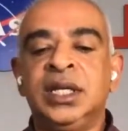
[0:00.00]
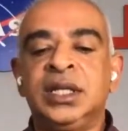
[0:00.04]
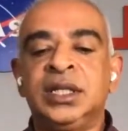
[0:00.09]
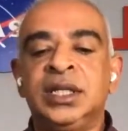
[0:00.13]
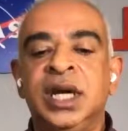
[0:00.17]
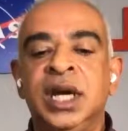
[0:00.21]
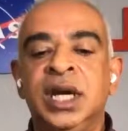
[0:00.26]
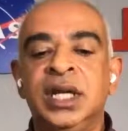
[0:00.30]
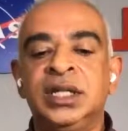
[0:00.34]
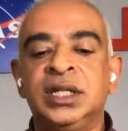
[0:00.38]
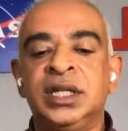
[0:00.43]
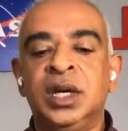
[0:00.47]

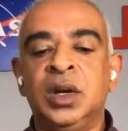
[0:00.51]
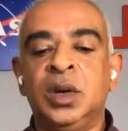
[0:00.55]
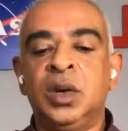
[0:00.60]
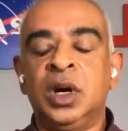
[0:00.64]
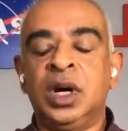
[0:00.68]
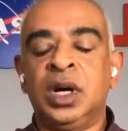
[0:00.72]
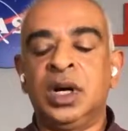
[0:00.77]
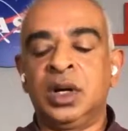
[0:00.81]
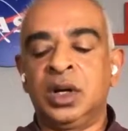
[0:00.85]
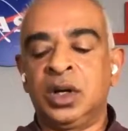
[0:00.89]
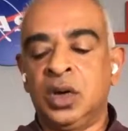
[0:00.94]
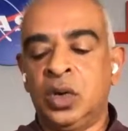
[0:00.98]
Tides
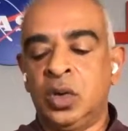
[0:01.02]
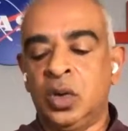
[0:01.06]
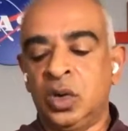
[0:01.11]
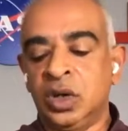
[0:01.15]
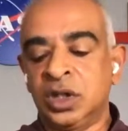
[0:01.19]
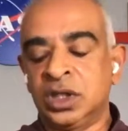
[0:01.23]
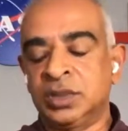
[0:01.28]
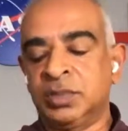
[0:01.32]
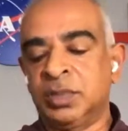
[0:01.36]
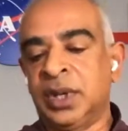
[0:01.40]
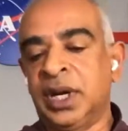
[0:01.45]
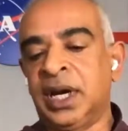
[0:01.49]
are
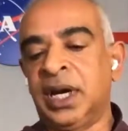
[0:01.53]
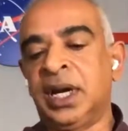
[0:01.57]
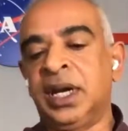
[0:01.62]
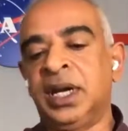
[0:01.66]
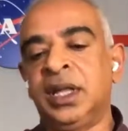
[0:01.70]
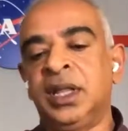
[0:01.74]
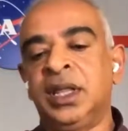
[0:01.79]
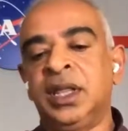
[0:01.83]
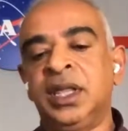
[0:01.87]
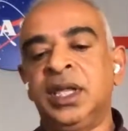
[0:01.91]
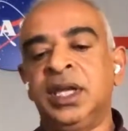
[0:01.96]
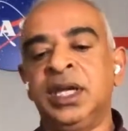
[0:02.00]
caused
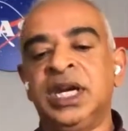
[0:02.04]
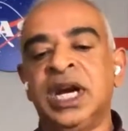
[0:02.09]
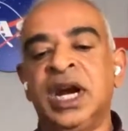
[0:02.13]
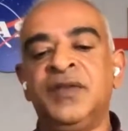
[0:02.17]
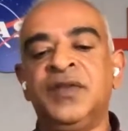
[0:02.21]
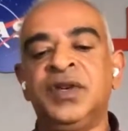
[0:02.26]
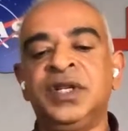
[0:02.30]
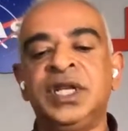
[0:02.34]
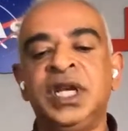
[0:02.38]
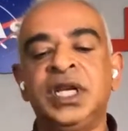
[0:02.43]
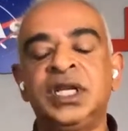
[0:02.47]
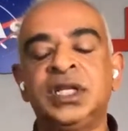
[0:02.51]
by the
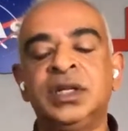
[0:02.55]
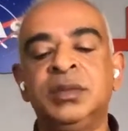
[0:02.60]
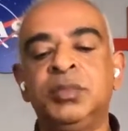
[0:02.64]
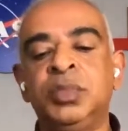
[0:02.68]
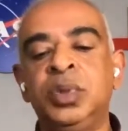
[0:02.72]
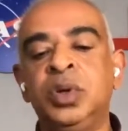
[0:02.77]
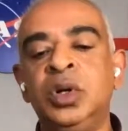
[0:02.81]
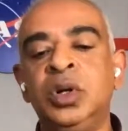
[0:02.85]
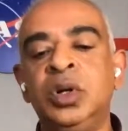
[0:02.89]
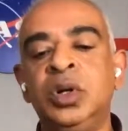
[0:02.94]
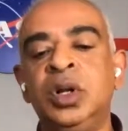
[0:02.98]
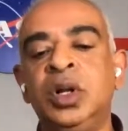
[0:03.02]
gravitational
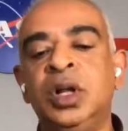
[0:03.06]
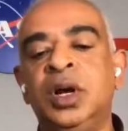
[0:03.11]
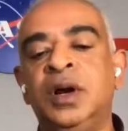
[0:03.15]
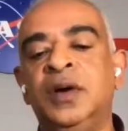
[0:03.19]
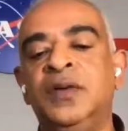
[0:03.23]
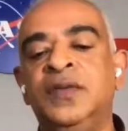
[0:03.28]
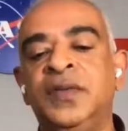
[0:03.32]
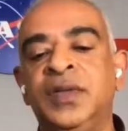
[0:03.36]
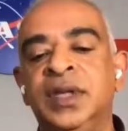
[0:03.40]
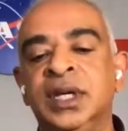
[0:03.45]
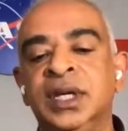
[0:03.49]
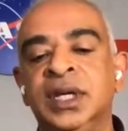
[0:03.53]
pull
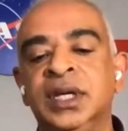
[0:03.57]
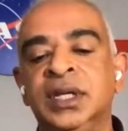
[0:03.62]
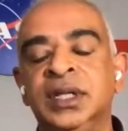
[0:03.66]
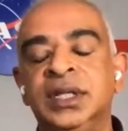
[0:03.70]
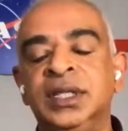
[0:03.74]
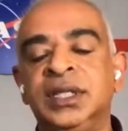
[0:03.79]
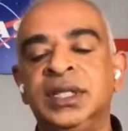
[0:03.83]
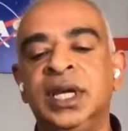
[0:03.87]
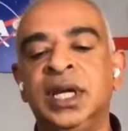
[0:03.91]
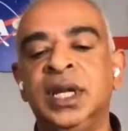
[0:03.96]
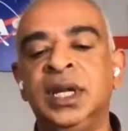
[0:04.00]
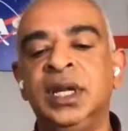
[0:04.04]
of the
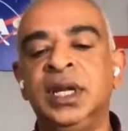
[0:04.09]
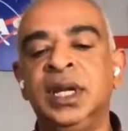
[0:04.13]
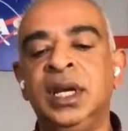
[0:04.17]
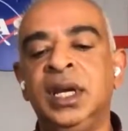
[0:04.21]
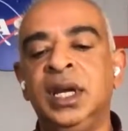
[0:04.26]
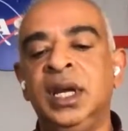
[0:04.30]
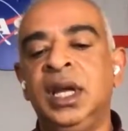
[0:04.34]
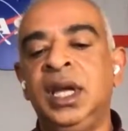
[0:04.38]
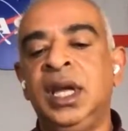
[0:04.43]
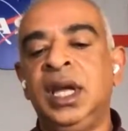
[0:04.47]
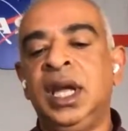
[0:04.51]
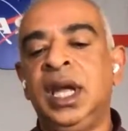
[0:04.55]
sun
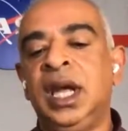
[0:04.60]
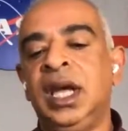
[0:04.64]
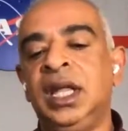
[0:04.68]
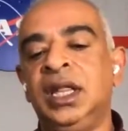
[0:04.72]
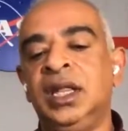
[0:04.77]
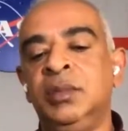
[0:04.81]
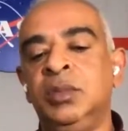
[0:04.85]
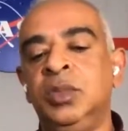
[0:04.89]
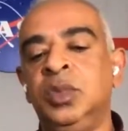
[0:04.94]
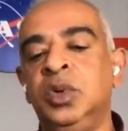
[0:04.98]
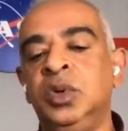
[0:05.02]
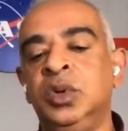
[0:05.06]

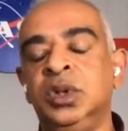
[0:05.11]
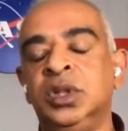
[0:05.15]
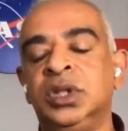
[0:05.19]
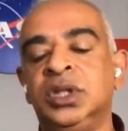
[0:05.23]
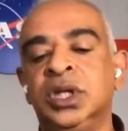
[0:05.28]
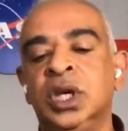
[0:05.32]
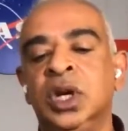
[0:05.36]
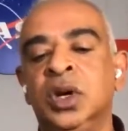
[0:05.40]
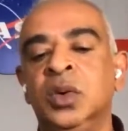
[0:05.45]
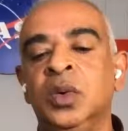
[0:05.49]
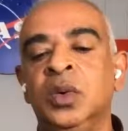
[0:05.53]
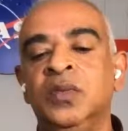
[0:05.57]
and the moon.
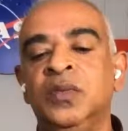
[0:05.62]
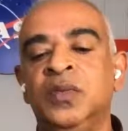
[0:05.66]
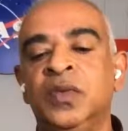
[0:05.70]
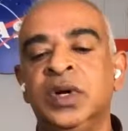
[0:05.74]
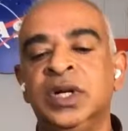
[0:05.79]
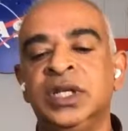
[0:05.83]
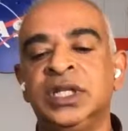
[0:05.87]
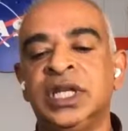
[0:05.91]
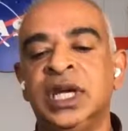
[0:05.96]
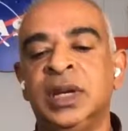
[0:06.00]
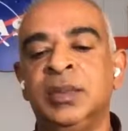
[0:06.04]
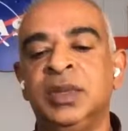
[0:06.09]
So, for
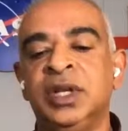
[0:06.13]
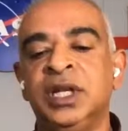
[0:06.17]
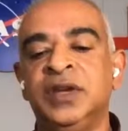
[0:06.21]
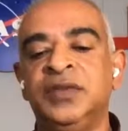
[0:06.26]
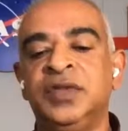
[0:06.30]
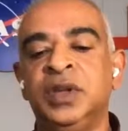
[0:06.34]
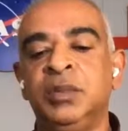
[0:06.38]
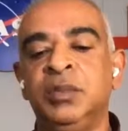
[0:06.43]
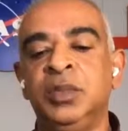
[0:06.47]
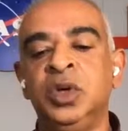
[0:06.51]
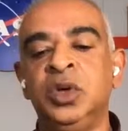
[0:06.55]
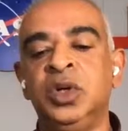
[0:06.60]
example,
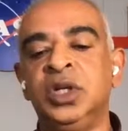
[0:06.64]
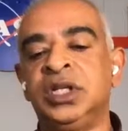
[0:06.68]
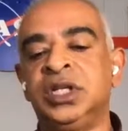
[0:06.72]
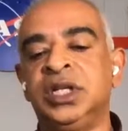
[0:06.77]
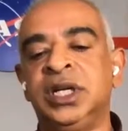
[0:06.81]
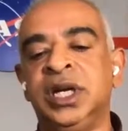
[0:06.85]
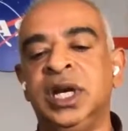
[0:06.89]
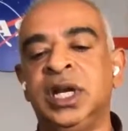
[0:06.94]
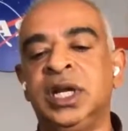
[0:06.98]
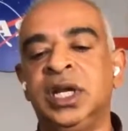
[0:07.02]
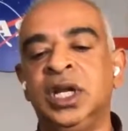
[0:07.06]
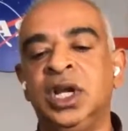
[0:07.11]
if the moon is
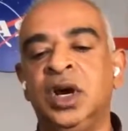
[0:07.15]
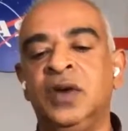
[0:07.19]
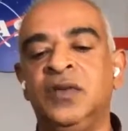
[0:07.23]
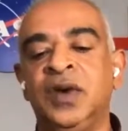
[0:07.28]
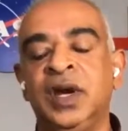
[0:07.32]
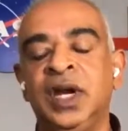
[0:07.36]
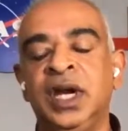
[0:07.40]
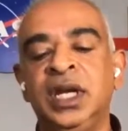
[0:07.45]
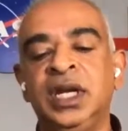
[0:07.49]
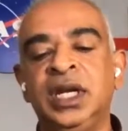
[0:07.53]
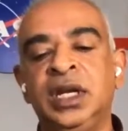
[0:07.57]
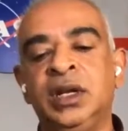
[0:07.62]
directly
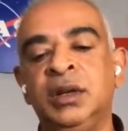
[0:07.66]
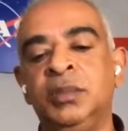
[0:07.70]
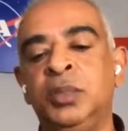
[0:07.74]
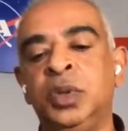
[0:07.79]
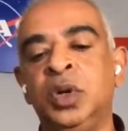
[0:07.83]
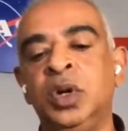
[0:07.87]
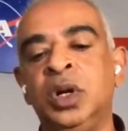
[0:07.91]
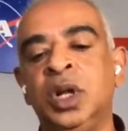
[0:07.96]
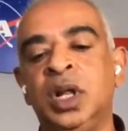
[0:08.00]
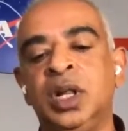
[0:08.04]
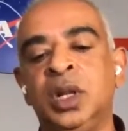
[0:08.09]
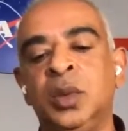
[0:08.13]
overhead, it'll
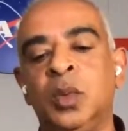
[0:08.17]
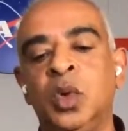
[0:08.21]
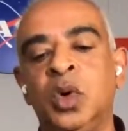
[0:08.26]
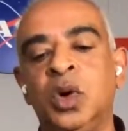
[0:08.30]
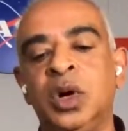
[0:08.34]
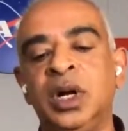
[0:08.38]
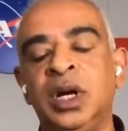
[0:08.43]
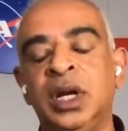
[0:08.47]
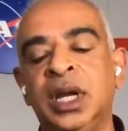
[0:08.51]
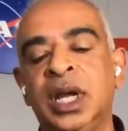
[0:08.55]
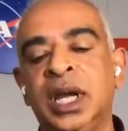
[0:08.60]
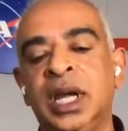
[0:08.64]
pull on the
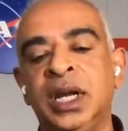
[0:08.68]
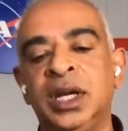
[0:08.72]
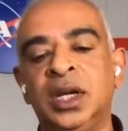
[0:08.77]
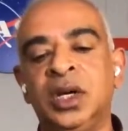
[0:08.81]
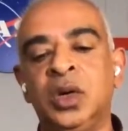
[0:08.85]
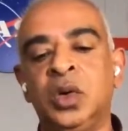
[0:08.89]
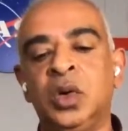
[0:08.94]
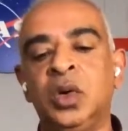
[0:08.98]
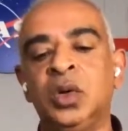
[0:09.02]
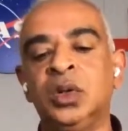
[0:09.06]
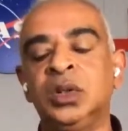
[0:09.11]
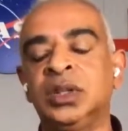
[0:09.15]
water and
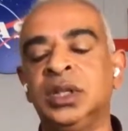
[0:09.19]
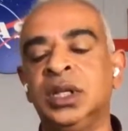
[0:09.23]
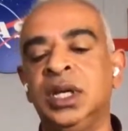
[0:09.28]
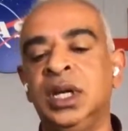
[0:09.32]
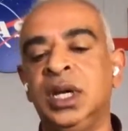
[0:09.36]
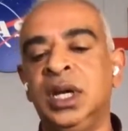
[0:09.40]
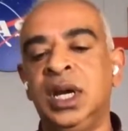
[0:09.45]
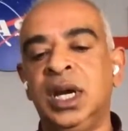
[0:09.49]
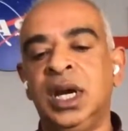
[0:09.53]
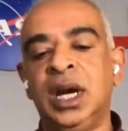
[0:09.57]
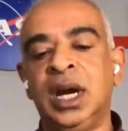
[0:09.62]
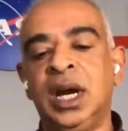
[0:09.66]
cause
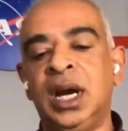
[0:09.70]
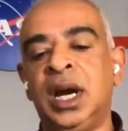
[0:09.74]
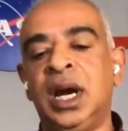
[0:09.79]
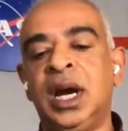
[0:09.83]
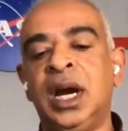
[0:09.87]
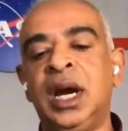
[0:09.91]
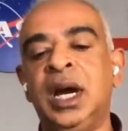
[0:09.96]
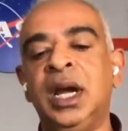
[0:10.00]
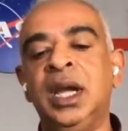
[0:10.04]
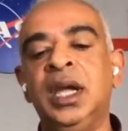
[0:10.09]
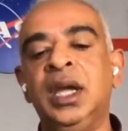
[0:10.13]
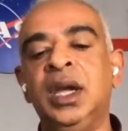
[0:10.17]
a
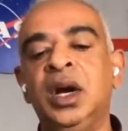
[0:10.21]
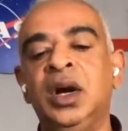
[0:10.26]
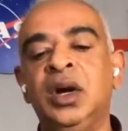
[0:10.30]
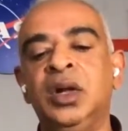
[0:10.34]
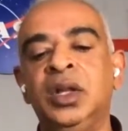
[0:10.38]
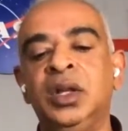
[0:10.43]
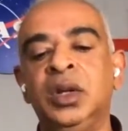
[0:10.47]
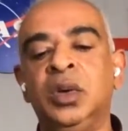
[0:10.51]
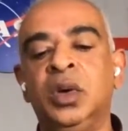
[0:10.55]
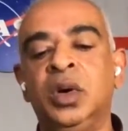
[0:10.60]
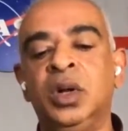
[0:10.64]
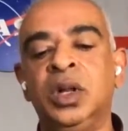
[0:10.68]
high on
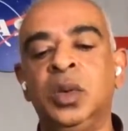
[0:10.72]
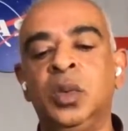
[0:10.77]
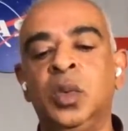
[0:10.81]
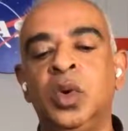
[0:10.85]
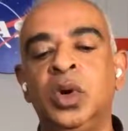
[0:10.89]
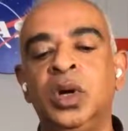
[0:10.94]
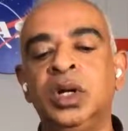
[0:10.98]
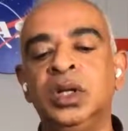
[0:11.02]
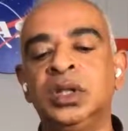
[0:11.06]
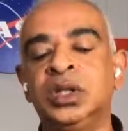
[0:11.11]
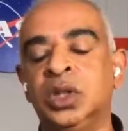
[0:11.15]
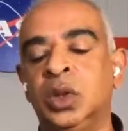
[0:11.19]
the
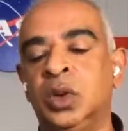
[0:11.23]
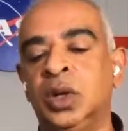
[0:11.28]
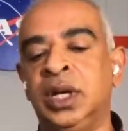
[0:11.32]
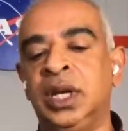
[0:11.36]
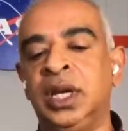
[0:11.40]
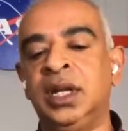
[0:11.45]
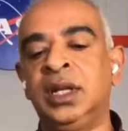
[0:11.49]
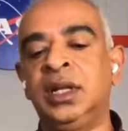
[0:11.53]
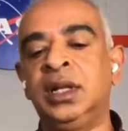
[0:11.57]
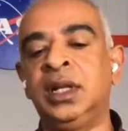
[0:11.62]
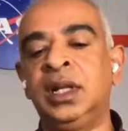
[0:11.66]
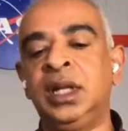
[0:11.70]
water, so a
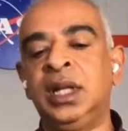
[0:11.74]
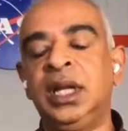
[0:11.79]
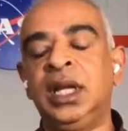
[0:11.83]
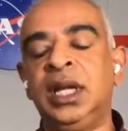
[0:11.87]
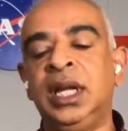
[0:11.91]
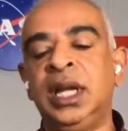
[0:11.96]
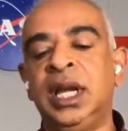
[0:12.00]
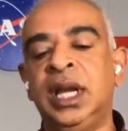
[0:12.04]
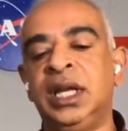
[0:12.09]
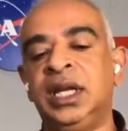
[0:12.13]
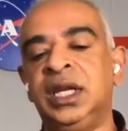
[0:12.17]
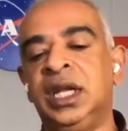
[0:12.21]
hill,
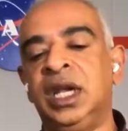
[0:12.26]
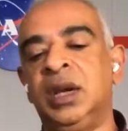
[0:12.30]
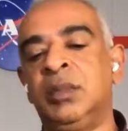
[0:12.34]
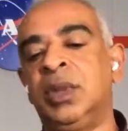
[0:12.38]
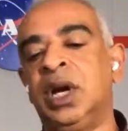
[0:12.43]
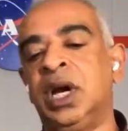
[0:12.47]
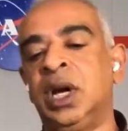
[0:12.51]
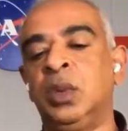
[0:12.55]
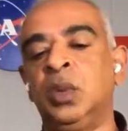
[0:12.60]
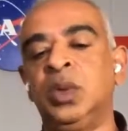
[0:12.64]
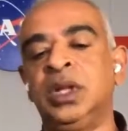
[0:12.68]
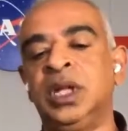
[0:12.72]
and
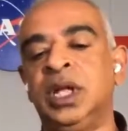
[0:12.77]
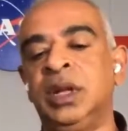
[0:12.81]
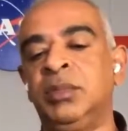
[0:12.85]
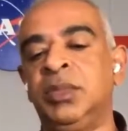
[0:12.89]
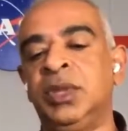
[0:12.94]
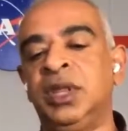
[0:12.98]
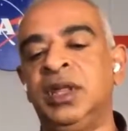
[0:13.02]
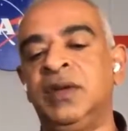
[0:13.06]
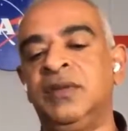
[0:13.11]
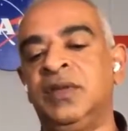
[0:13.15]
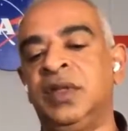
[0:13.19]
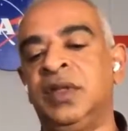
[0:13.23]
nearby will then
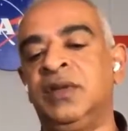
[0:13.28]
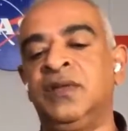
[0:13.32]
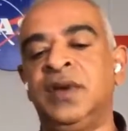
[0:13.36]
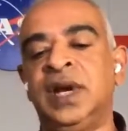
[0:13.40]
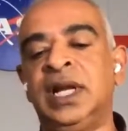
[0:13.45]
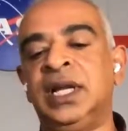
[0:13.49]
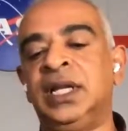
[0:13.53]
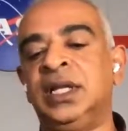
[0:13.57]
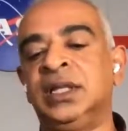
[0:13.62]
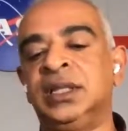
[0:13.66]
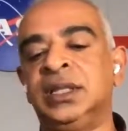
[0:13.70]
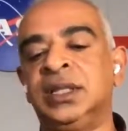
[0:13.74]
be the
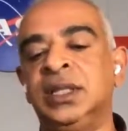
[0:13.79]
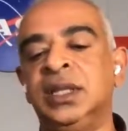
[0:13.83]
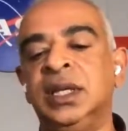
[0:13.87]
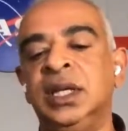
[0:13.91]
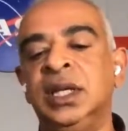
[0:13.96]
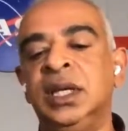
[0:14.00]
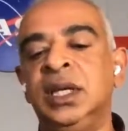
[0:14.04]
valleys.